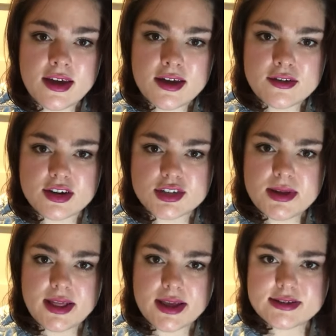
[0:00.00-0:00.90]
Crush me
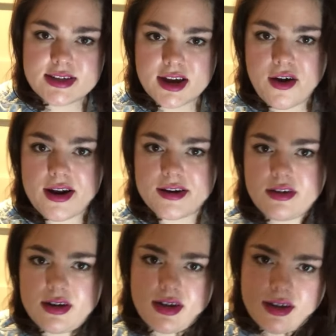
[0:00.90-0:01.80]
like a cigarette under
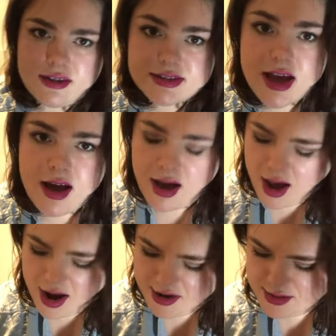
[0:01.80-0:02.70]
your heels.
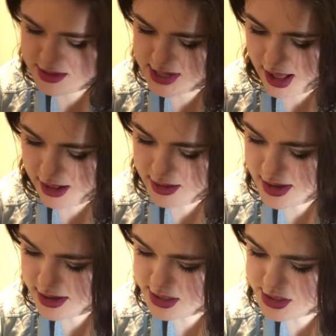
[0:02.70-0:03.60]
Iron
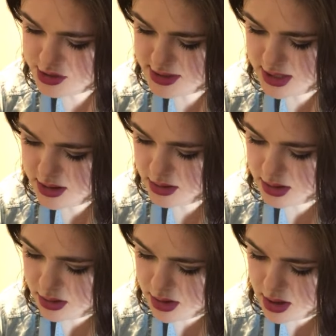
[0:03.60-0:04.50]
Metallica, did you see the
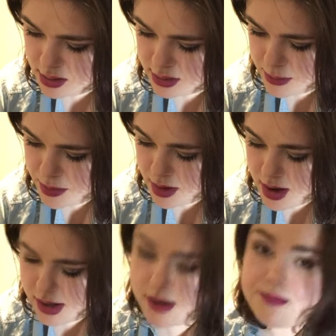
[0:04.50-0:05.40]
little clip
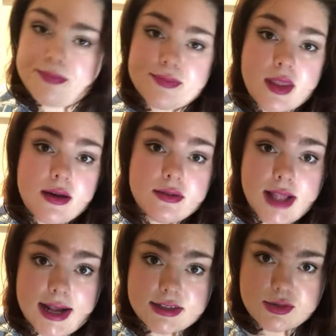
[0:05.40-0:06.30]

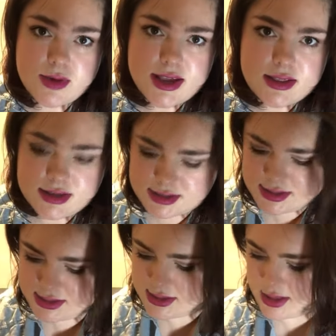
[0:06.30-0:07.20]
last week, the
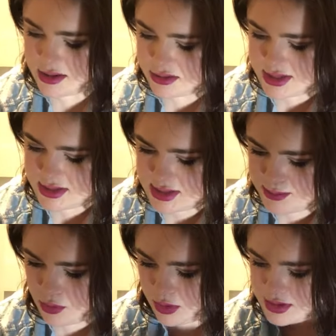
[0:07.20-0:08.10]
Stilettos in
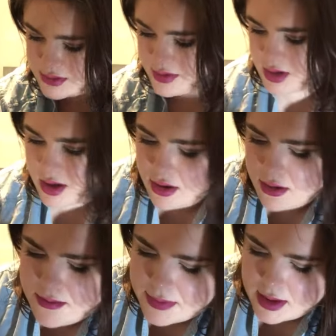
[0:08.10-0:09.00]
Sports video?
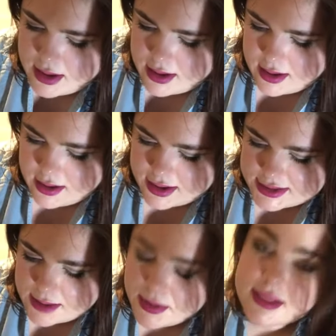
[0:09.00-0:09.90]
Because
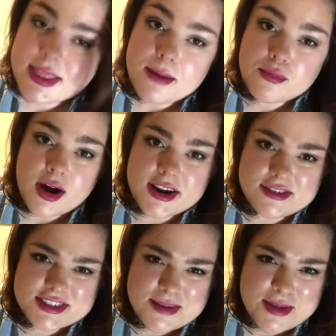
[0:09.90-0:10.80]
I bet that brought
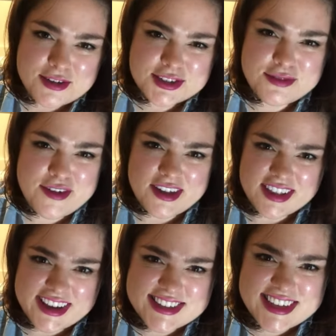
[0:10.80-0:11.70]
out some of those
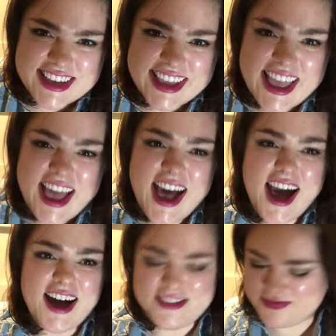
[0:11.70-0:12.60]
feelings.
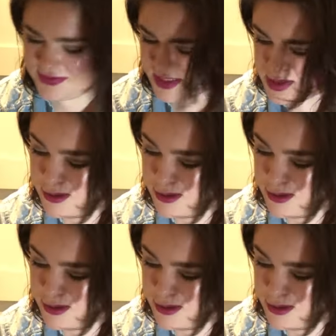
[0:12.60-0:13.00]
The